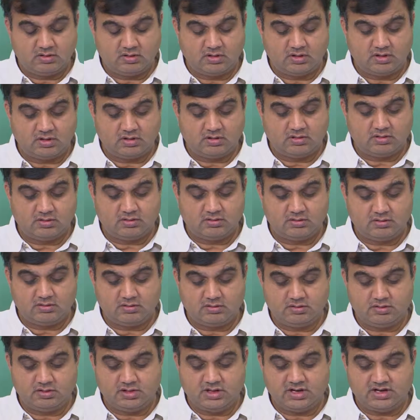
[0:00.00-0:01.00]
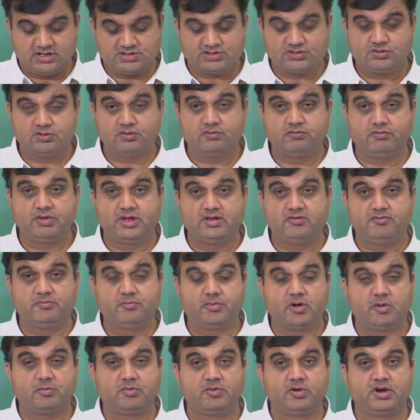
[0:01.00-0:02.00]
uh, there is no
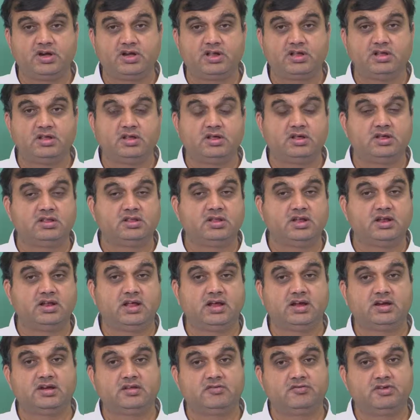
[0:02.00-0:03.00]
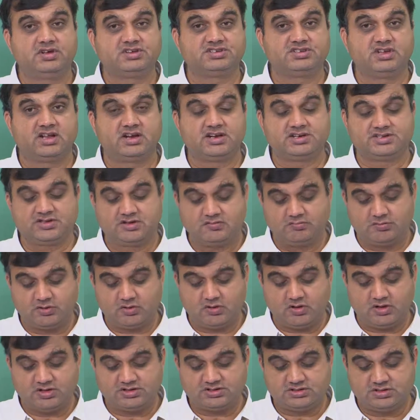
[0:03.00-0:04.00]
wave propagating in the negative x direction
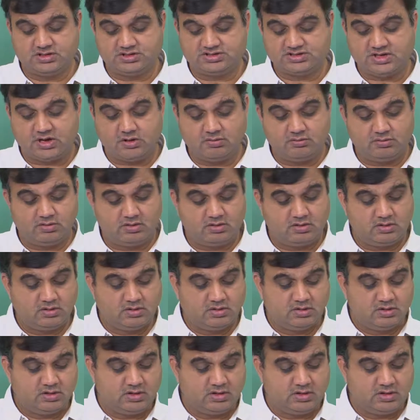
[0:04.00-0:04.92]
because the sound